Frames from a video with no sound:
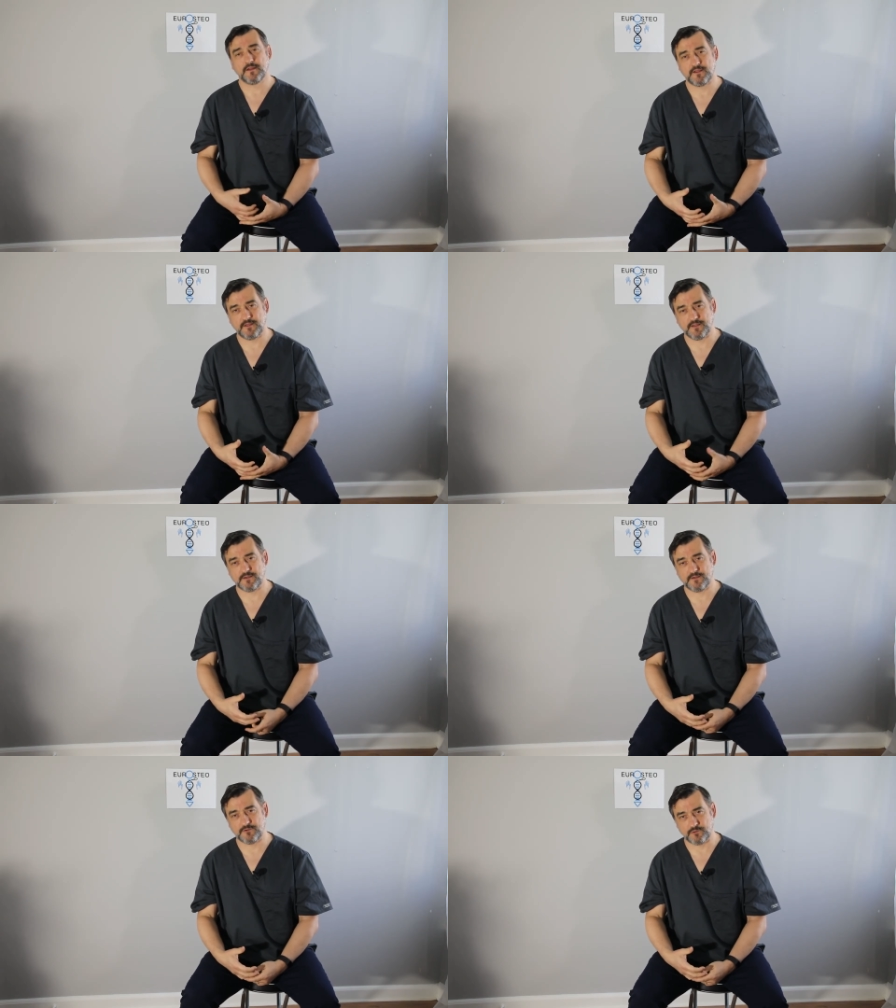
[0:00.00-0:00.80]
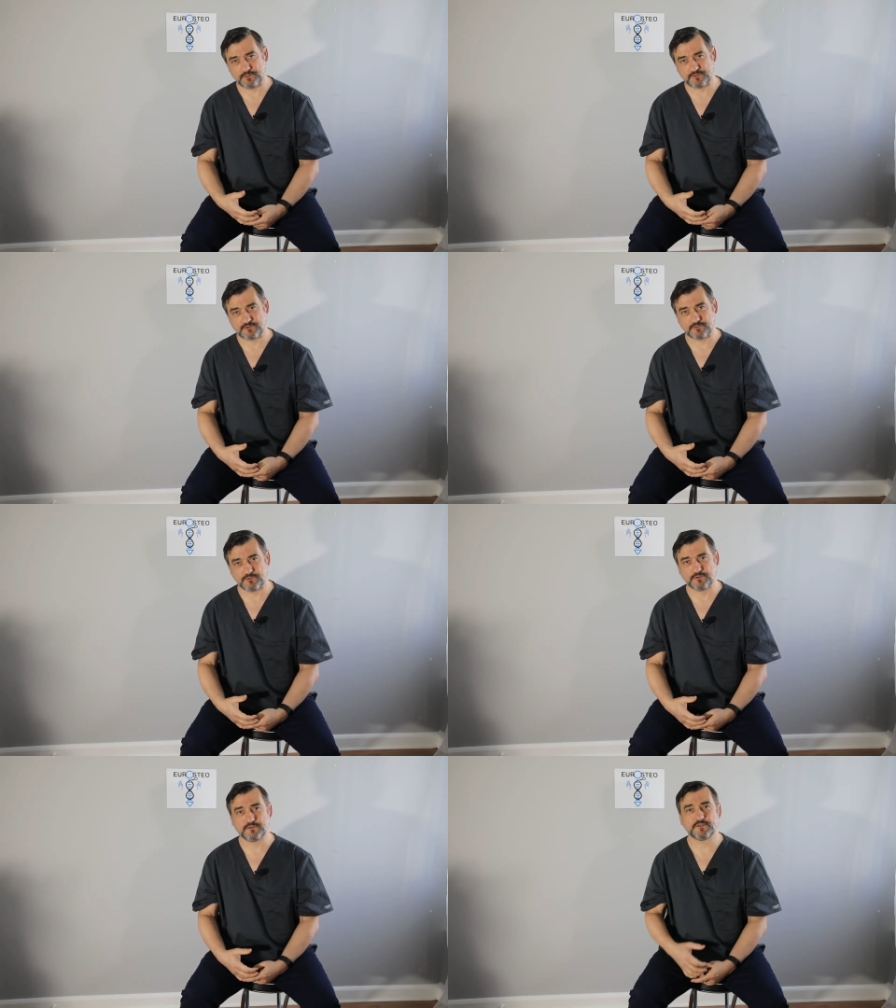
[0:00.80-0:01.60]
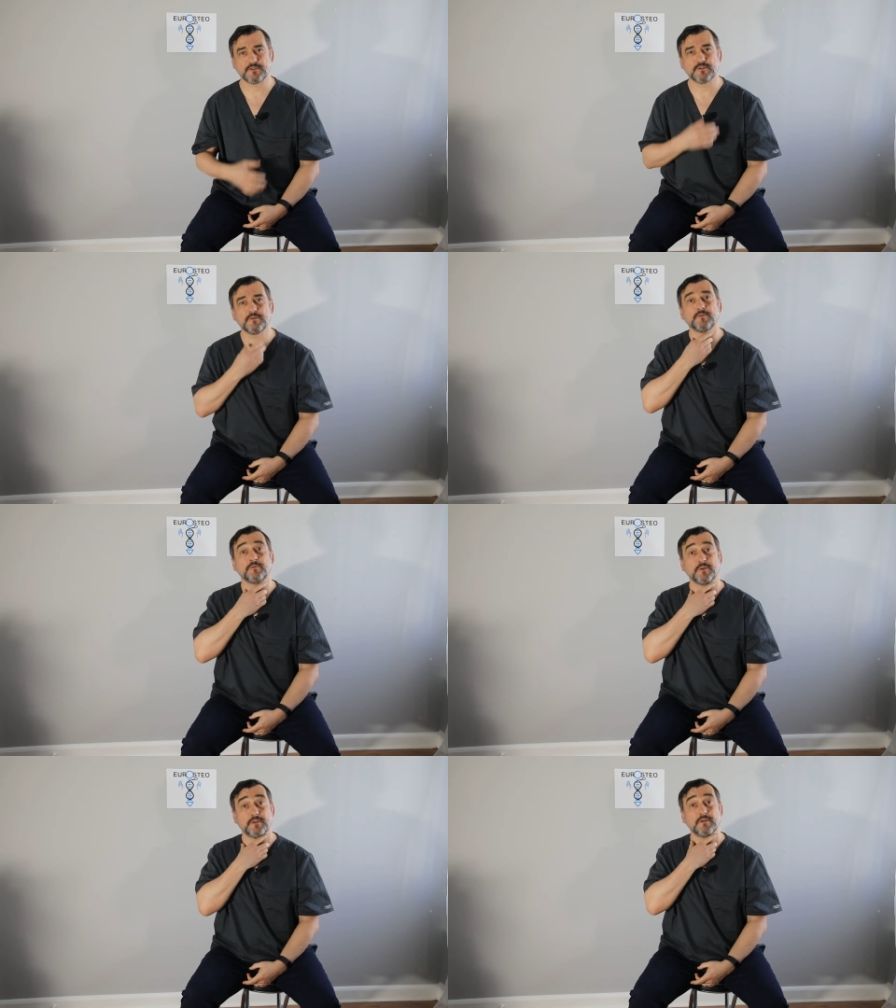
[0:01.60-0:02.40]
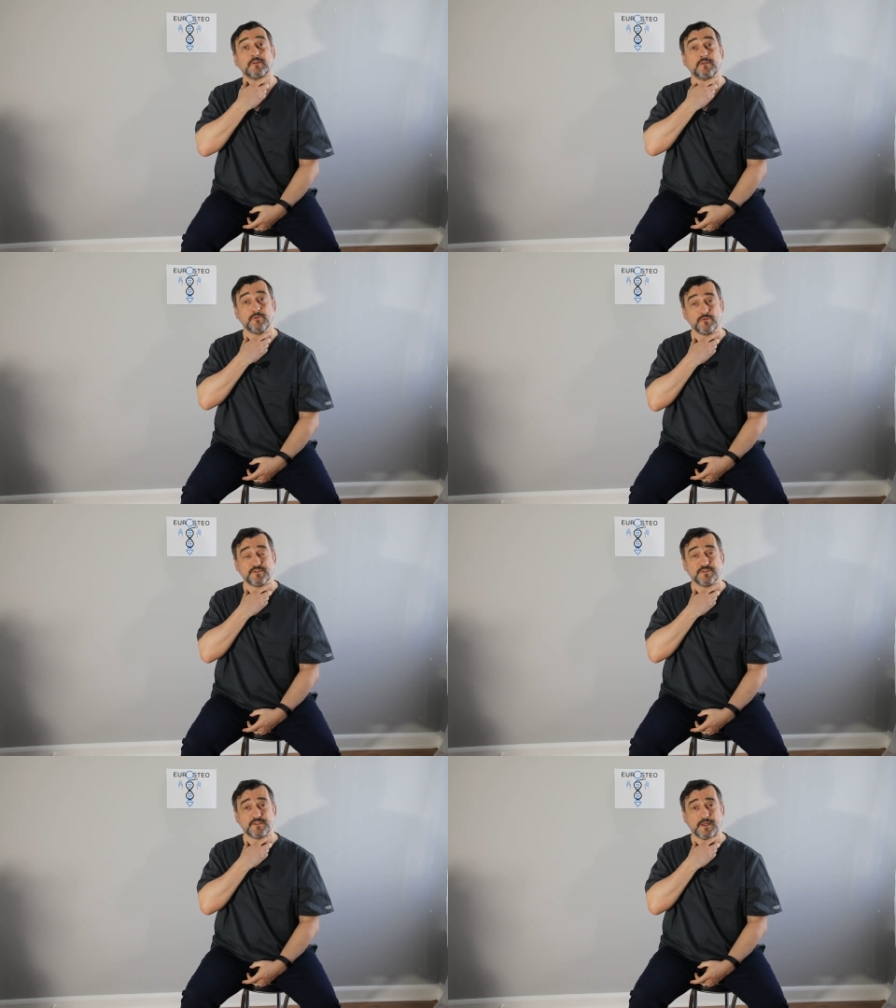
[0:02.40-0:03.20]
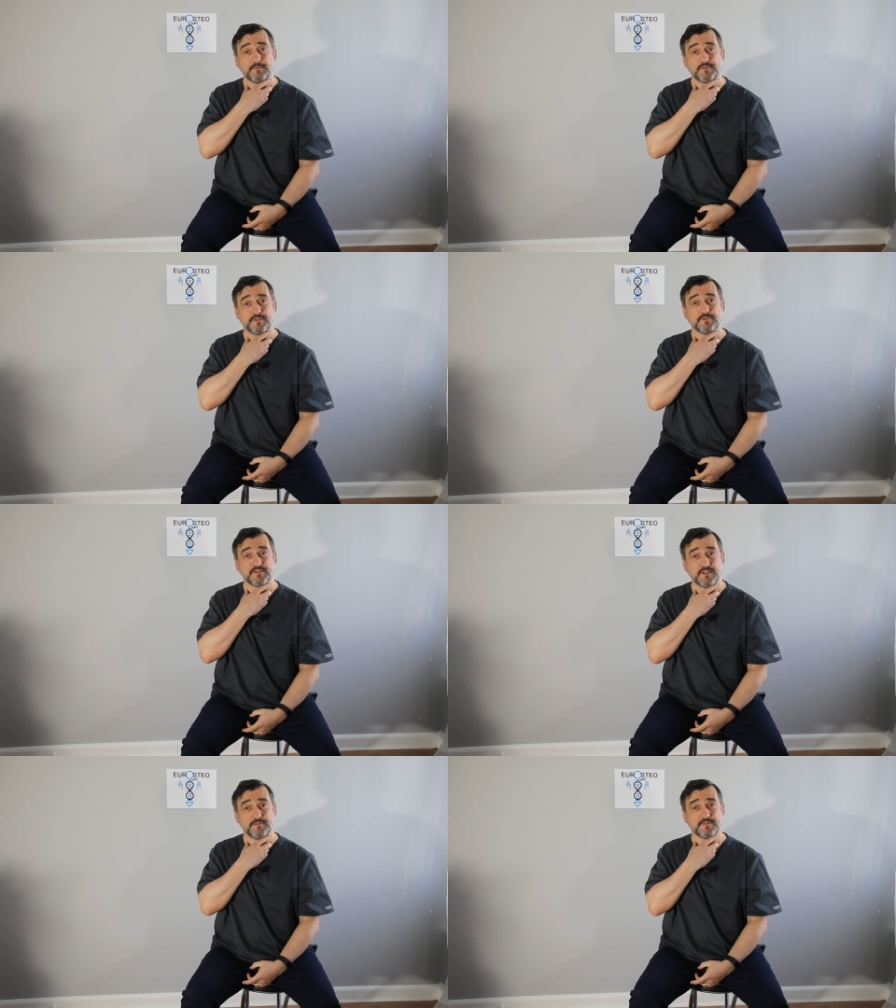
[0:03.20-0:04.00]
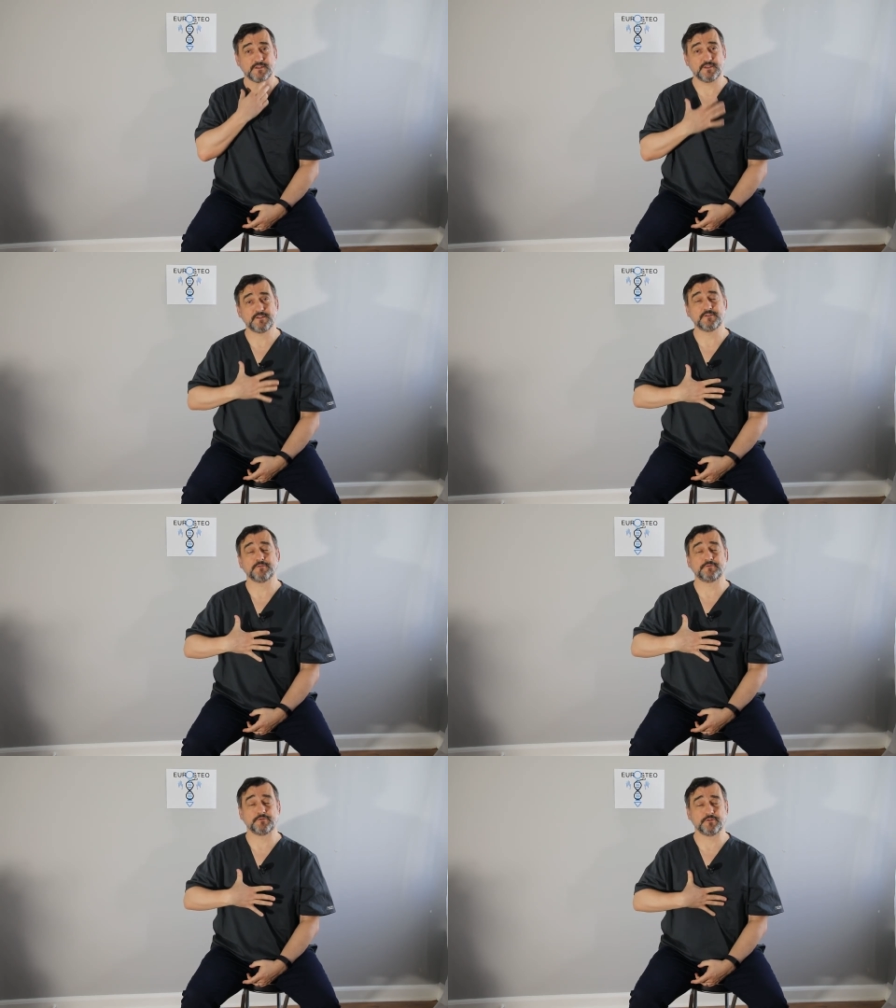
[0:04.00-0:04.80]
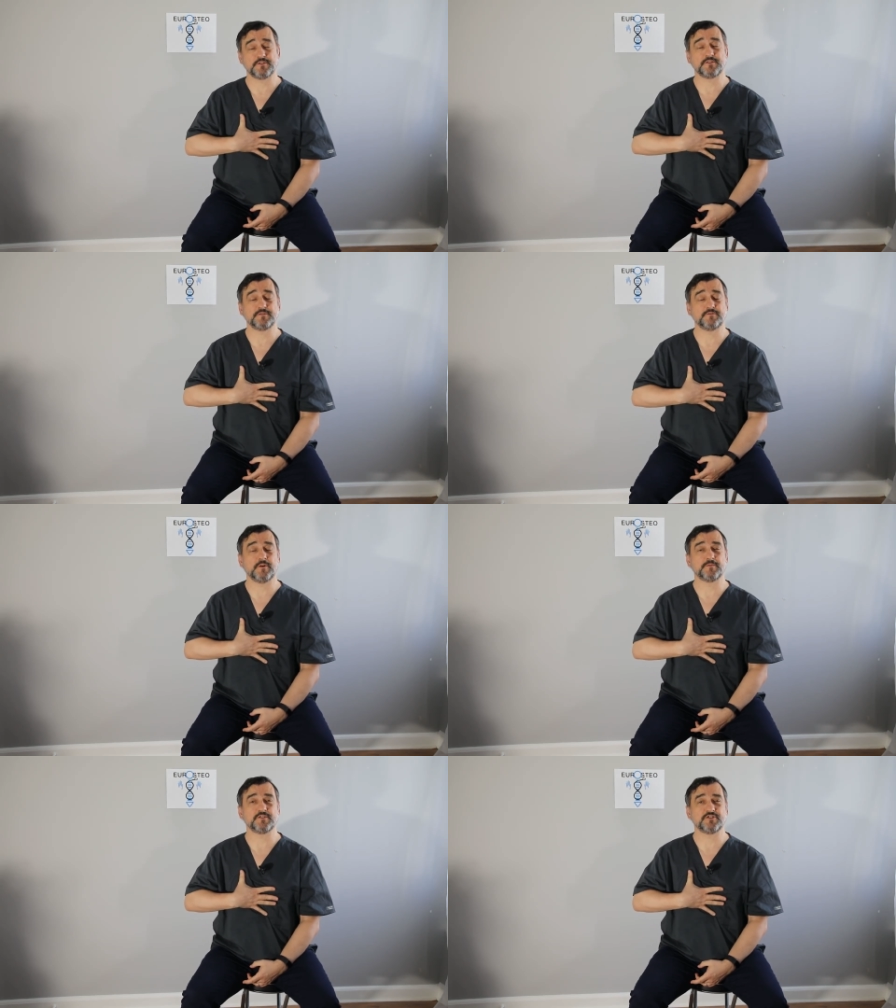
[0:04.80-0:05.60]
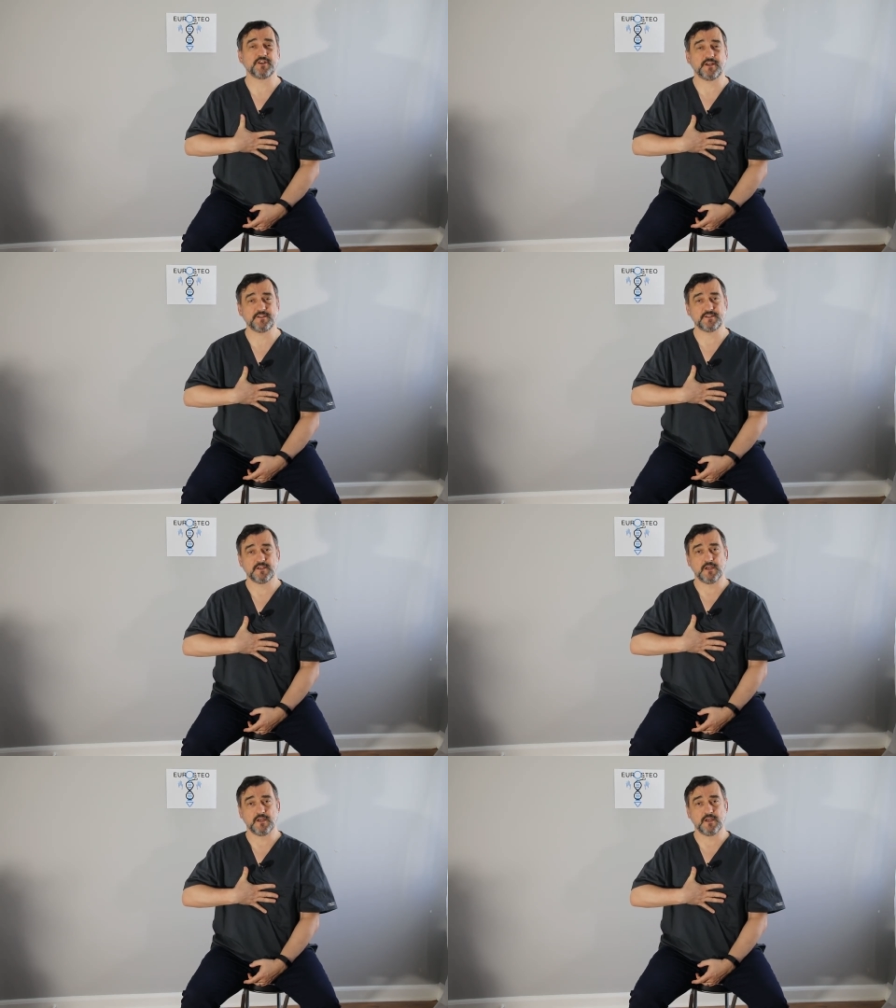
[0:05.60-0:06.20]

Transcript: Here, open throat, we loosen them. So it gives this, so first from the chest,